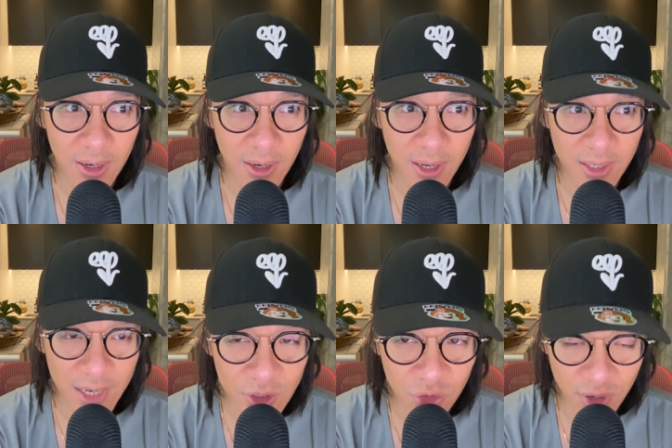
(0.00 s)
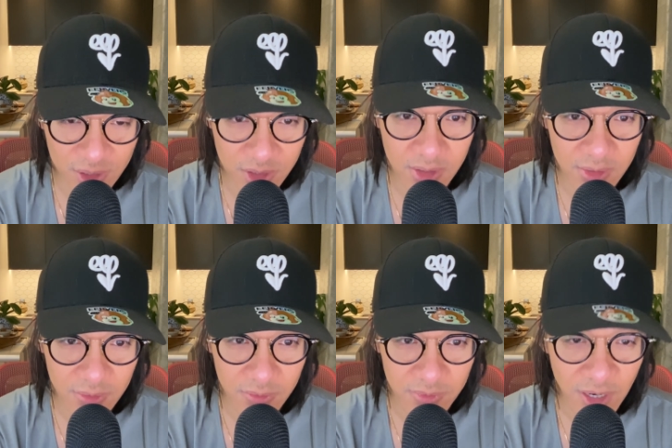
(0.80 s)
an interest
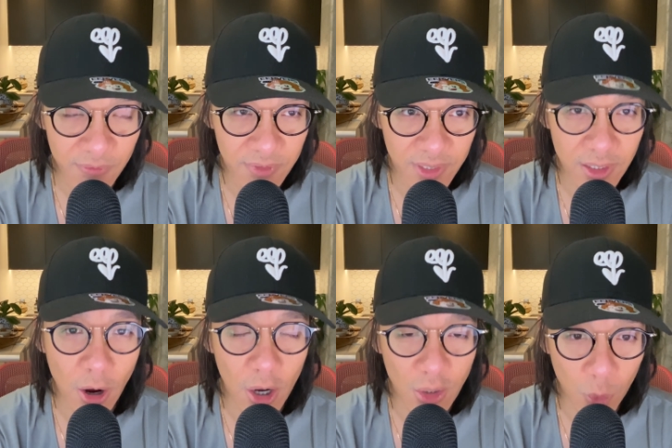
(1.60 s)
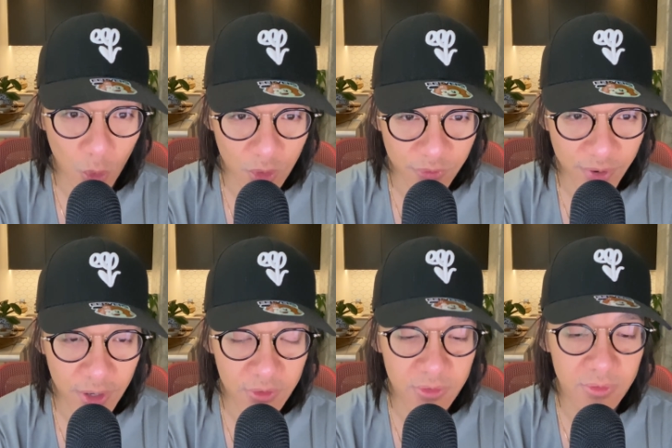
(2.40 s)
definitely on world
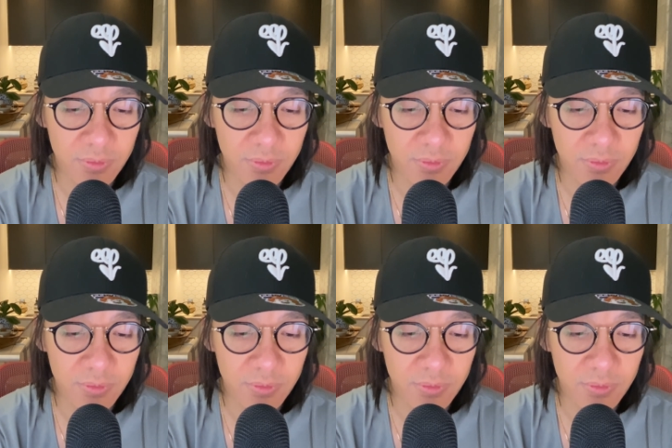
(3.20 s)
affairs